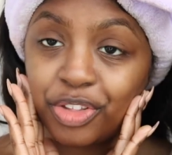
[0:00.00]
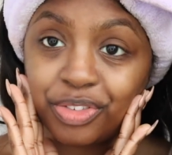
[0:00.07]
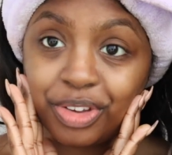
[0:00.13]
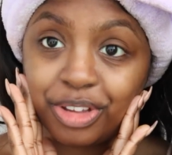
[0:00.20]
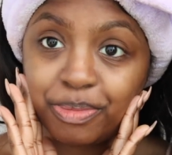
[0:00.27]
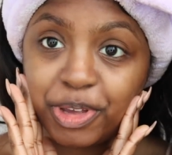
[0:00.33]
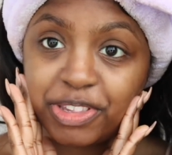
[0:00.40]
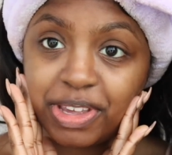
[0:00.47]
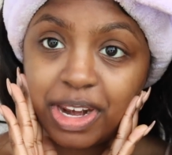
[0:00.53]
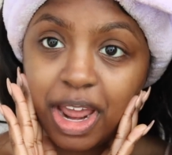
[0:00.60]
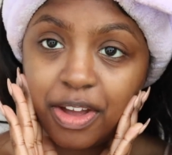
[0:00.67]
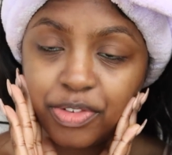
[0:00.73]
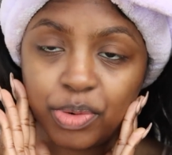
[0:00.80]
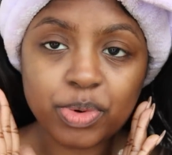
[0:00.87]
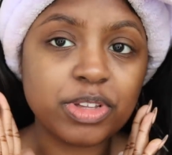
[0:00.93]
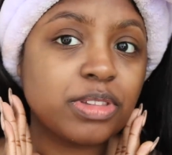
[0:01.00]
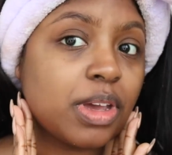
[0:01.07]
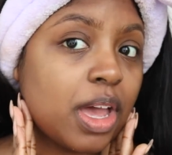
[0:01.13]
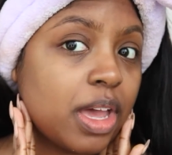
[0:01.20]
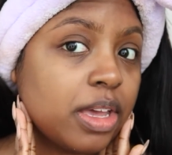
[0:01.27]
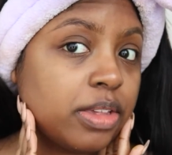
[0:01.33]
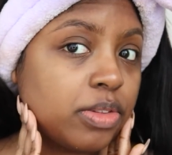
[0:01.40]
Here's my skin afterwards,
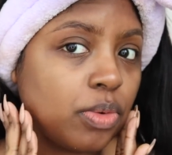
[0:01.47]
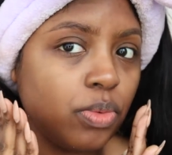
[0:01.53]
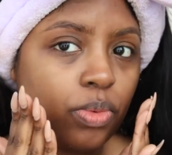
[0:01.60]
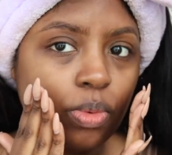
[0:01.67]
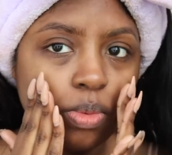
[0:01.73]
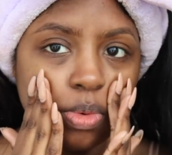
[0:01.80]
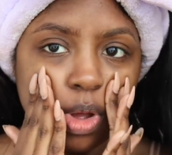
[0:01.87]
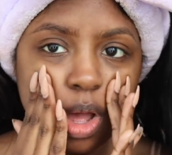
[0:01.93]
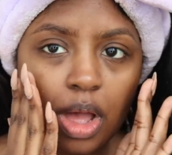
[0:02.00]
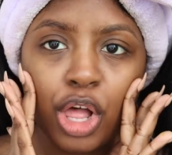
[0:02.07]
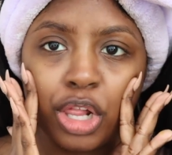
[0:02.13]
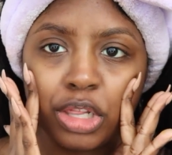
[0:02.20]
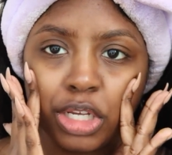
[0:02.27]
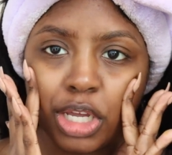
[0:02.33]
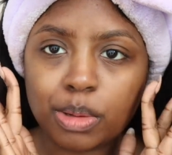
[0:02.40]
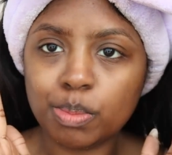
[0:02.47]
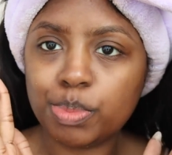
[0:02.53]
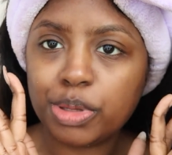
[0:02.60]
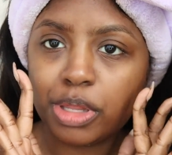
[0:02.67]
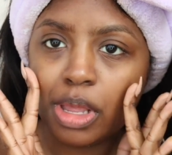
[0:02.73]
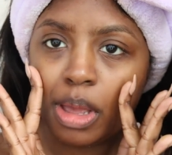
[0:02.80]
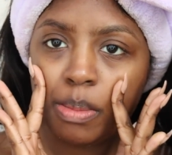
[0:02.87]
guys. Ooh, looking
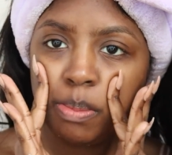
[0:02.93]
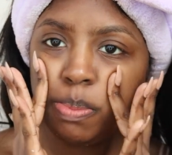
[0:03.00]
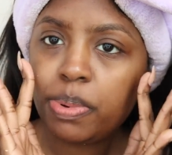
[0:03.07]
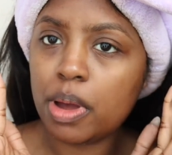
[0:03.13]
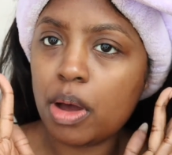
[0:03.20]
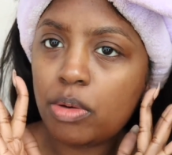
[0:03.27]
plump.